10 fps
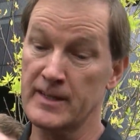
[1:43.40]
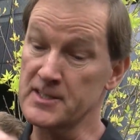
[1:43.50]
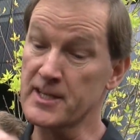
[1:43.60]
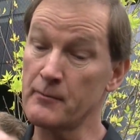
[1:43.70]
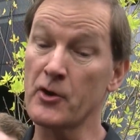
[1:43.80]

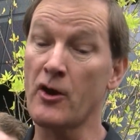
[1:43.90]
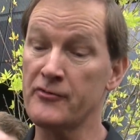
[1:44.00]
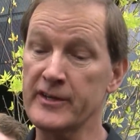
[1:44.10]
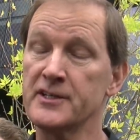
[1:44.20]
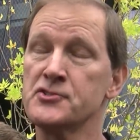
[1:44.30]
He's coming
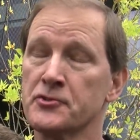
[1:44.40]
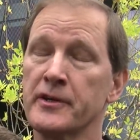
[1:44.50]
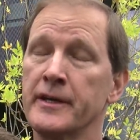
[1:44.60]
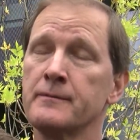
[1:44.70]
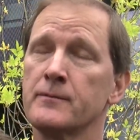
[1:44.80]
off an
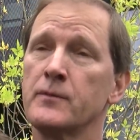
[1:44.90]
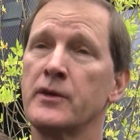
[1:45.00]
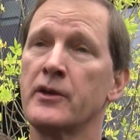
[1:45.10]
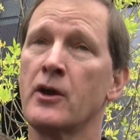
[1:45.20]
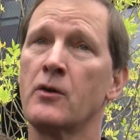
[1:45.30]
injury,
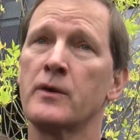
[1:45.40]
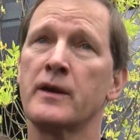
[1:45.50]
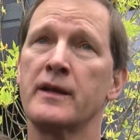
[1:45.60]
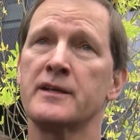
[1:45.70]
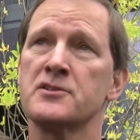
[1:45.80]
you know,
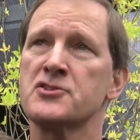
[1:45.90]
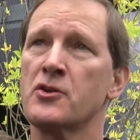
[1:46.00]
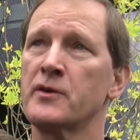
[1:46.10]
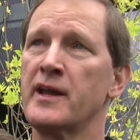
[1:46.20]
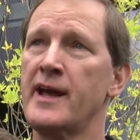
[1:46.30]
and
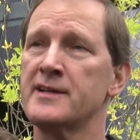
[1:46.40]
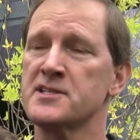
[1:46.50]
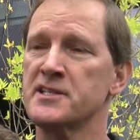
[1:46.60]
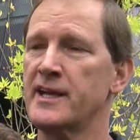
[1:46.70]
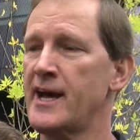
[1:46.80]
so he had to
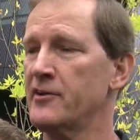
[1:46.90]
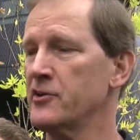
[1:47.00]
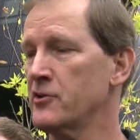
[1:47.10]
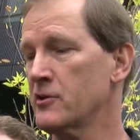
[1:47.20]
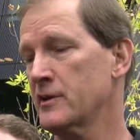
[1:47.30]
sit out a
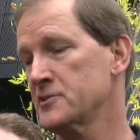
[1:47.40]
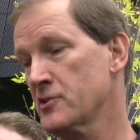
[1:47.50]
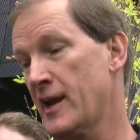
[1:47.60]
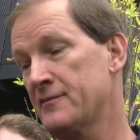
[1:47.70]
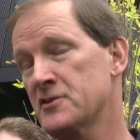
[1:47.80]
year. He's
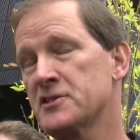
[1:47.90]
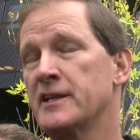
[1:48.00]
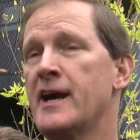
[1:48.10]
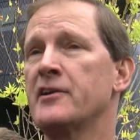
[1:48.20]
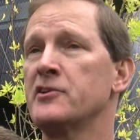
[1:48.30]
going to have to
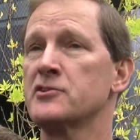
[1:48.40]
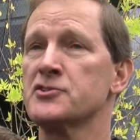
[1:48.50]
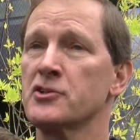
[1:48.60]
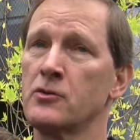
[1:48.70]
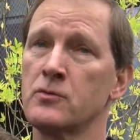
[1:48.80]
sit out a year,
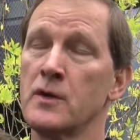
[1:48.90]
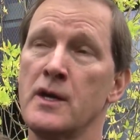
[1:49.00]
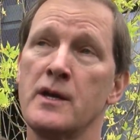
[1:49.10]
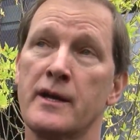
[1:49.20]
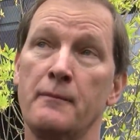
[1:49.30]
so
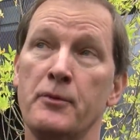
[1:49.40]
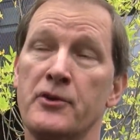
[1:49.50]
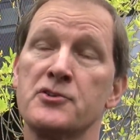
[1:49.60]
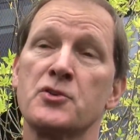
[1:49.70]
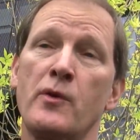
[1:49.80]
a couple of
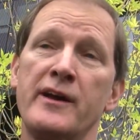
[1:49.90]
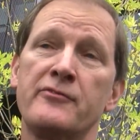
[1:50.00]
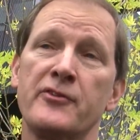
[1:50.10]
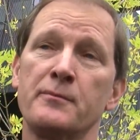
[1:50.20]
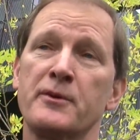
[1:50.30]
years away
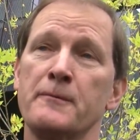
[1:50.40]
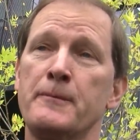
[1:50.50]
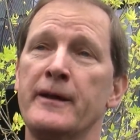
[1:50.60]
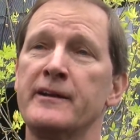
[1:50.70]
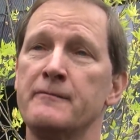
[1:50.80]
from
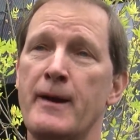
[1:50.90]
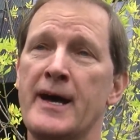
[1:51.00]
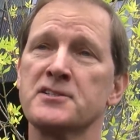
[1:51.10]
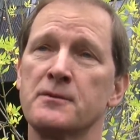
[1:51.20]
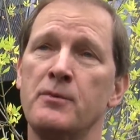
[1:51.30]
competitive
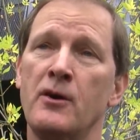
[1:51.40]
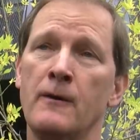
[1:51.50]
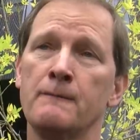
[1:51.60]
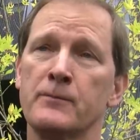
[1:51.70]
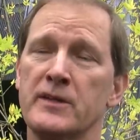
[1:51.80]

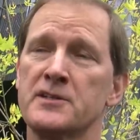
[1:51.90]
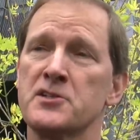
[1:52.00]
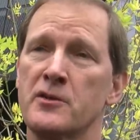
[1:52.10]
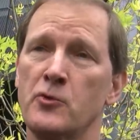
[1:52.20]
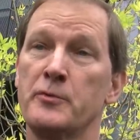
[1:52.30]
basketball
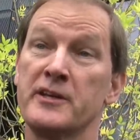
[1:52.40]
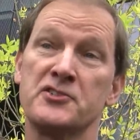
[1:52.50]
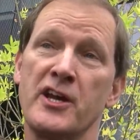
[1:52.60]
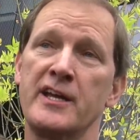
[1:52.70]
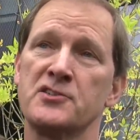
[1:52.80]
will be a
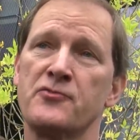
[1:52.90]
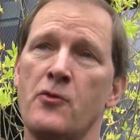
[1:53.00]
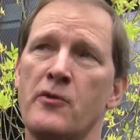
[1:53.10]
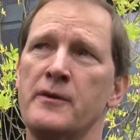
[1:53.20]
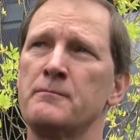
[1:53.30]
change
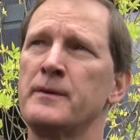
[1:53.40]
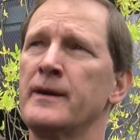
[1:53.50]
for him.